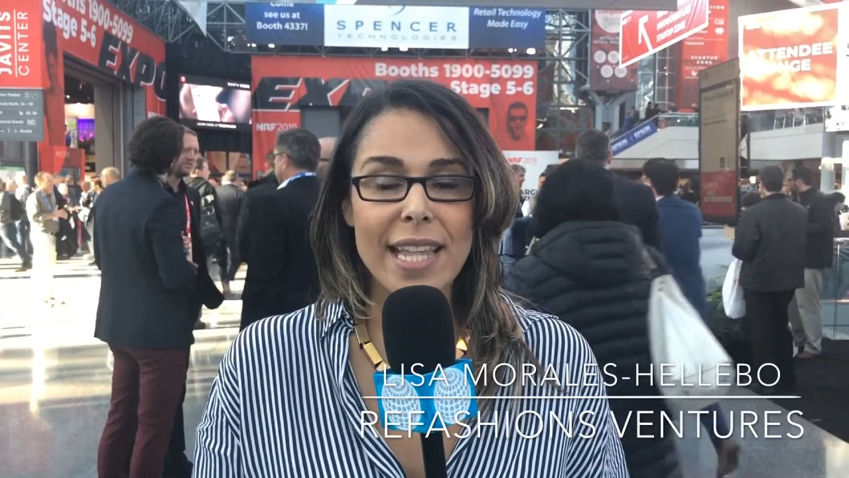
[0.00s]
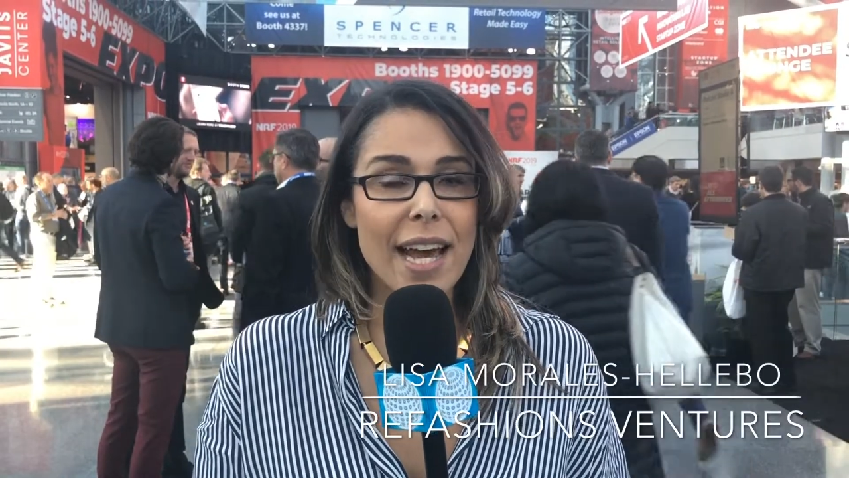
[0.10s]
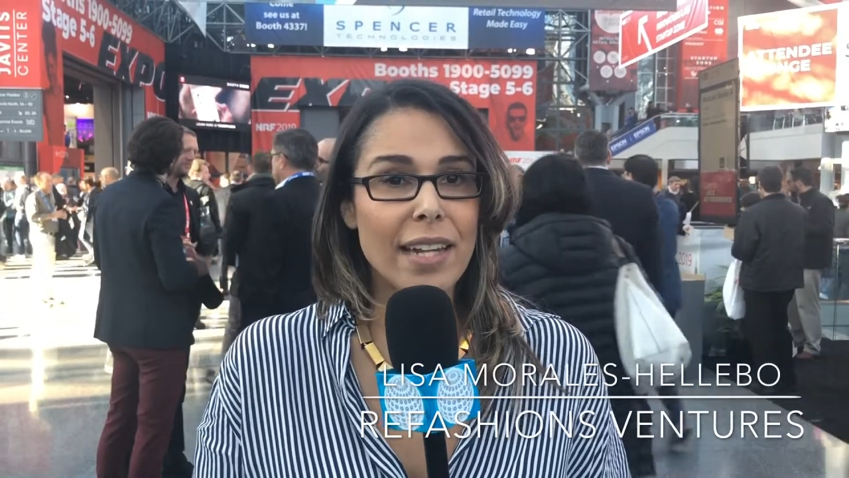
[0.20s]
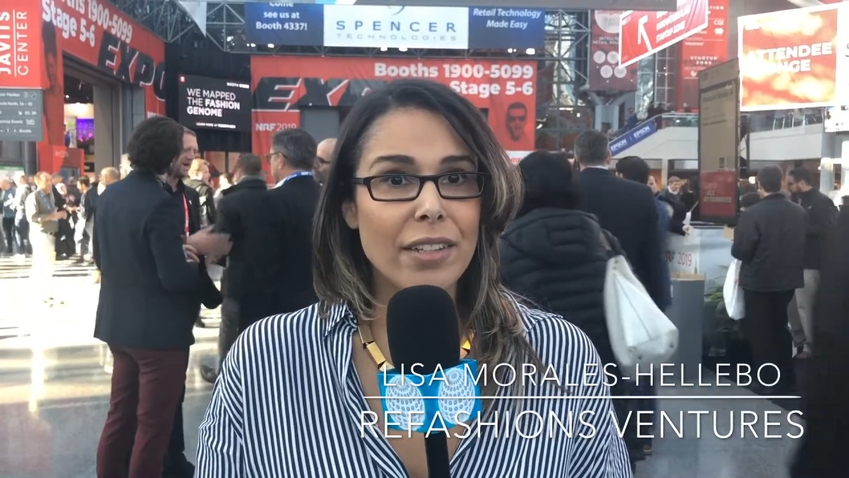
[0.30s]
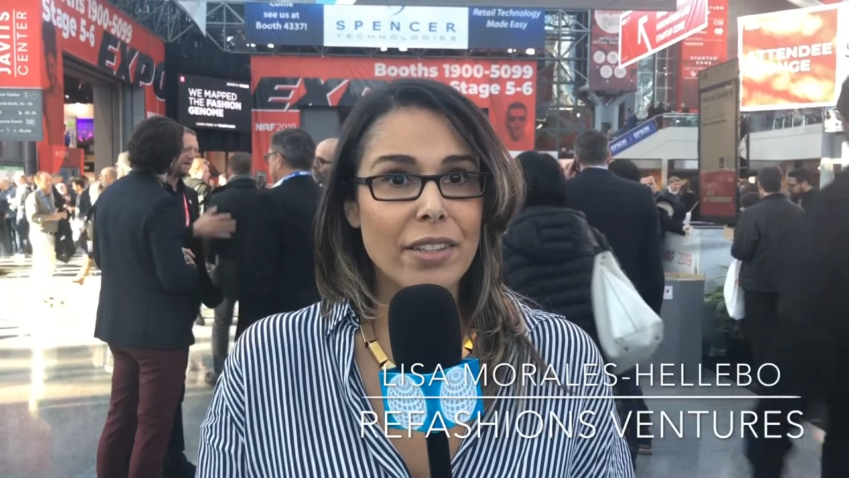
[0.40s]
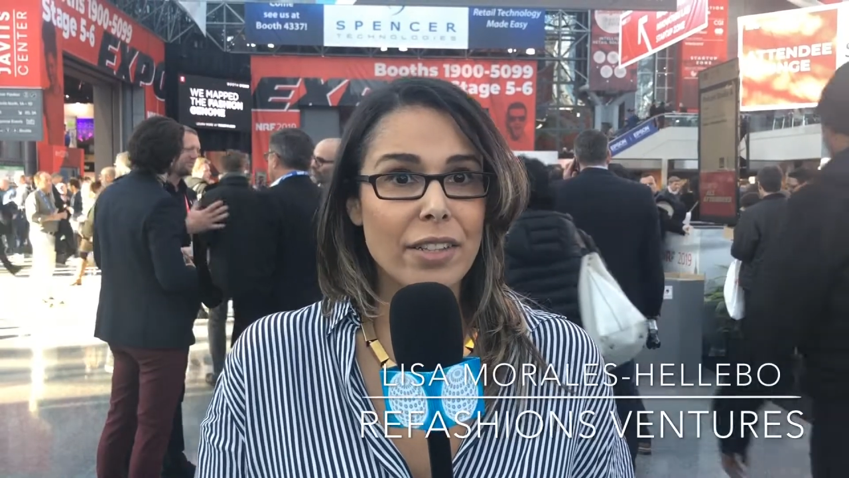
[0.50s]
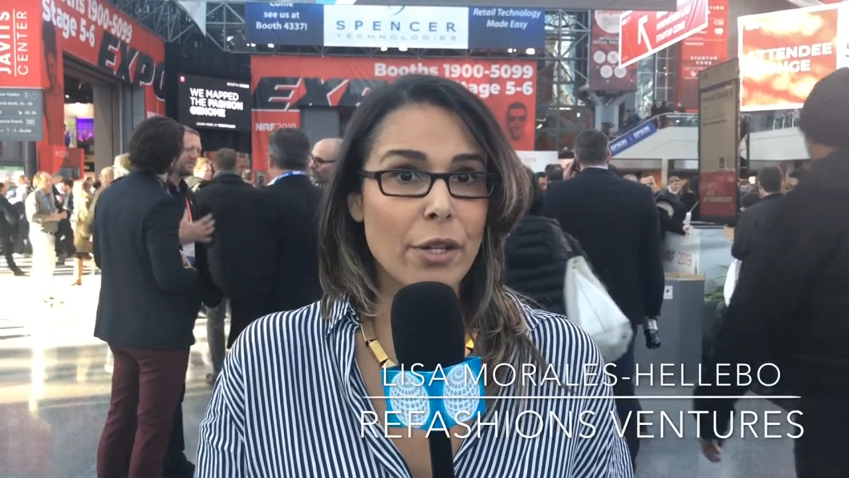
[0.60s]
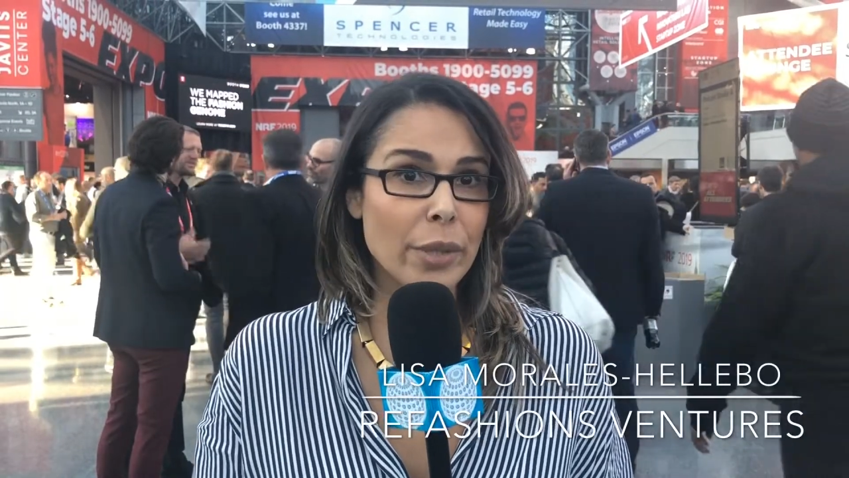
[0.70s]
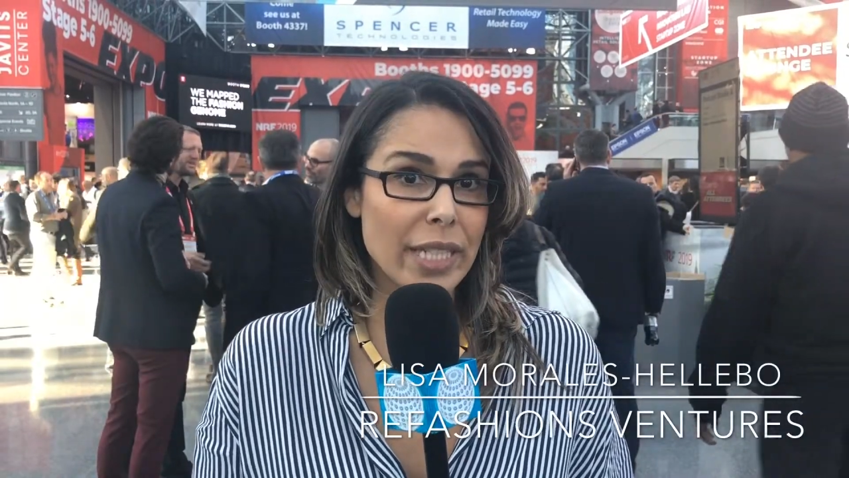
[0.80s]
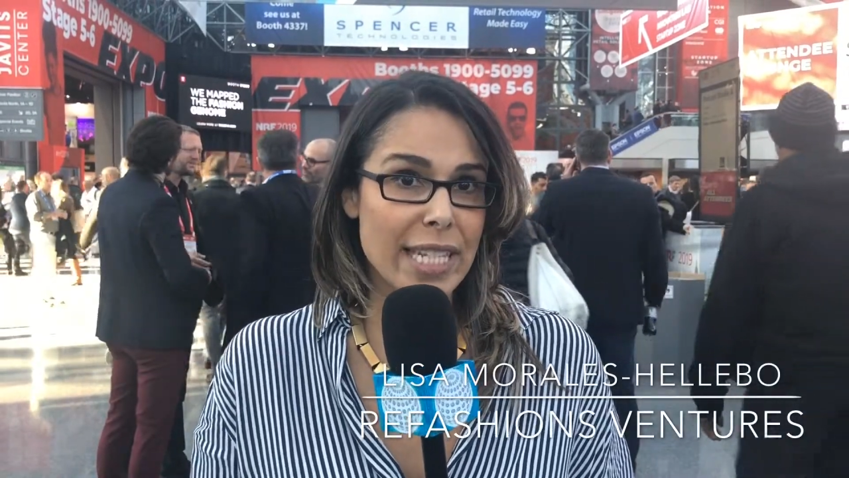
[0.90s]
that
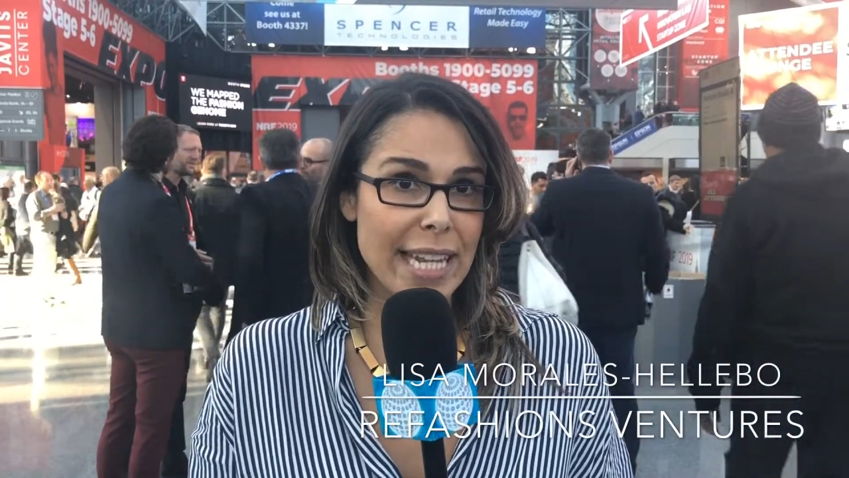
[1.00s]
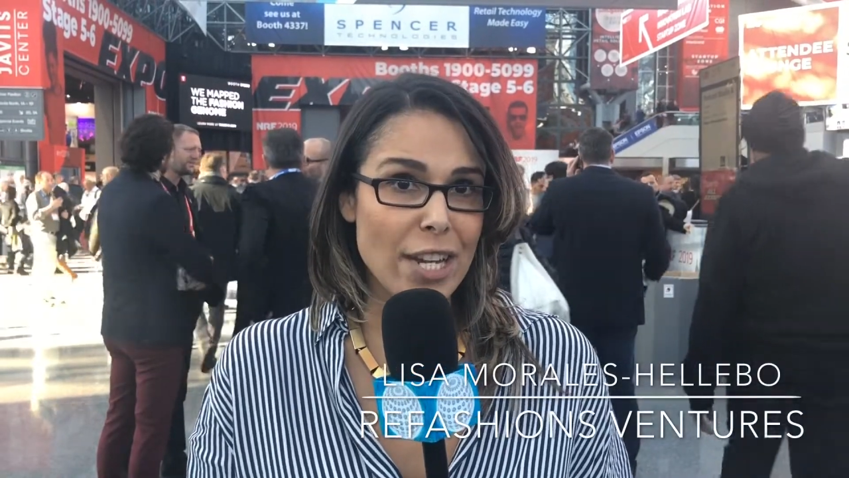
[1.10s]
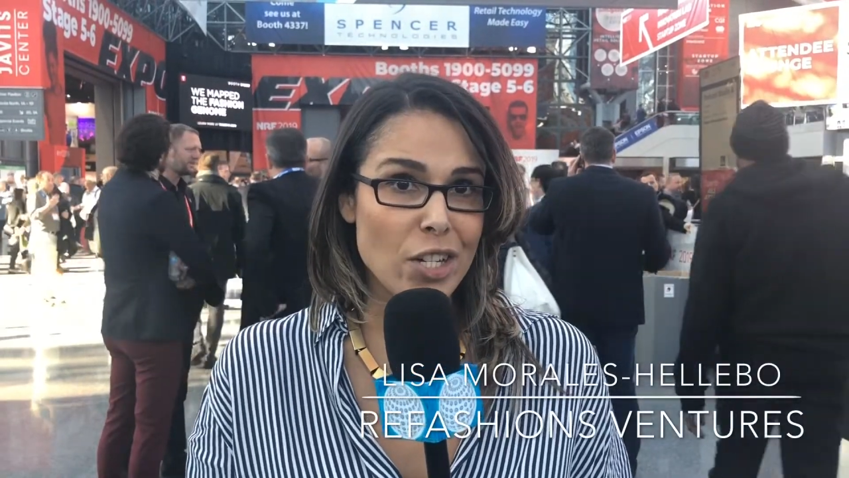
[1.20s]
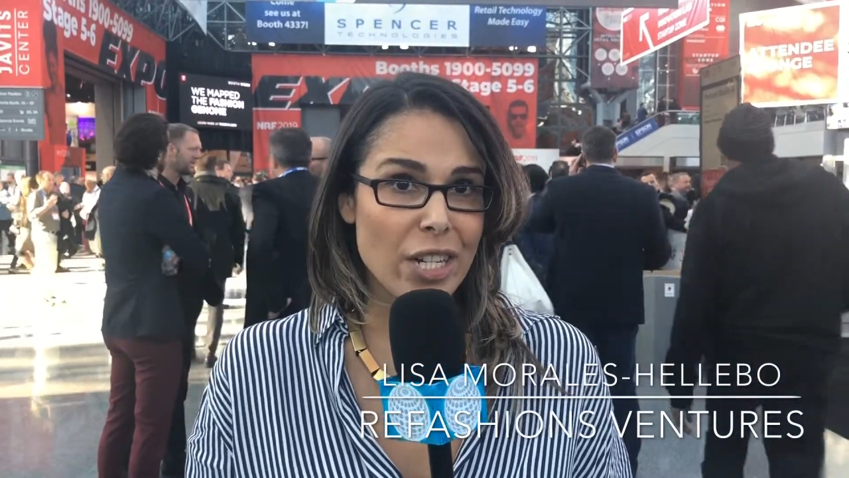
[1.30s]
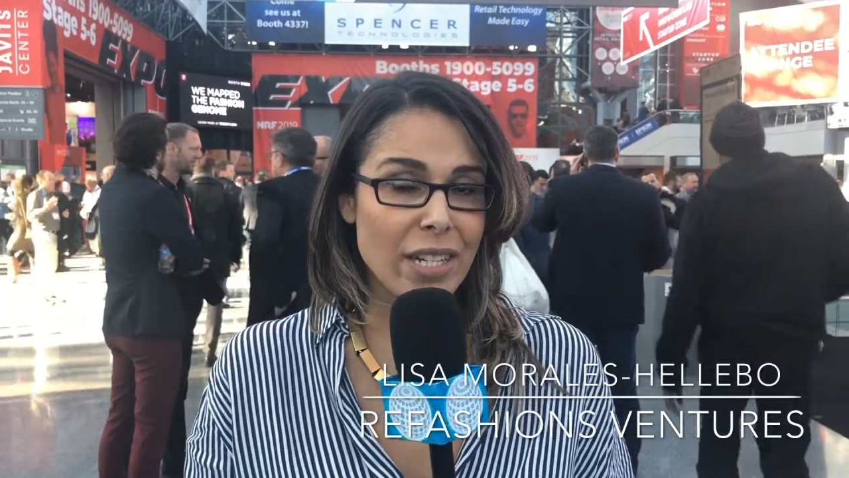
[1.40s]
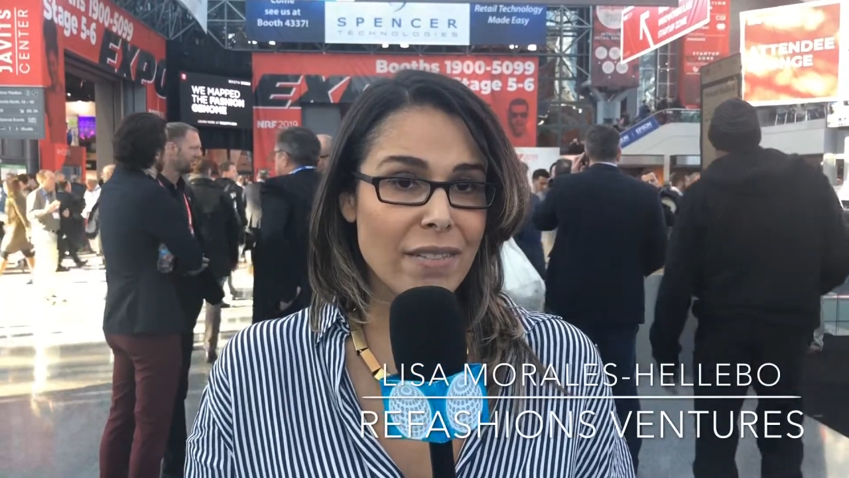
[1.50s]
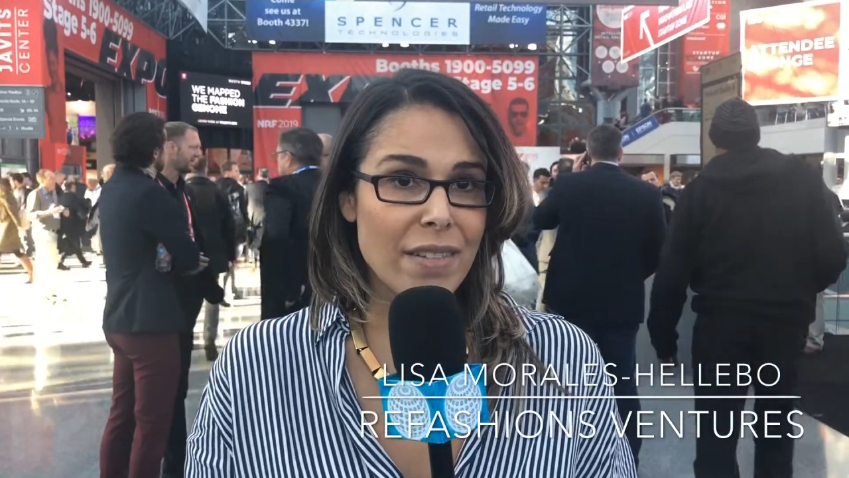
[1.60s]
localization